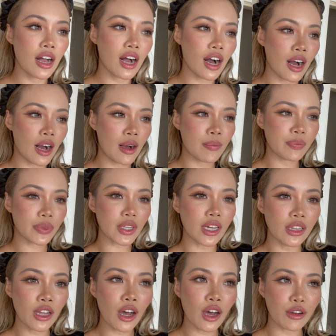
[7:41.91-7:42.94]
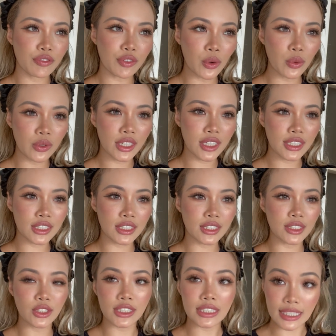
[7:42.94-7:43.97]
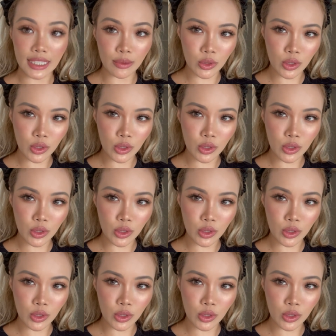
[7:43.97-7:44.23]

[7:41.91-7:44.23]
um a lot of owners skip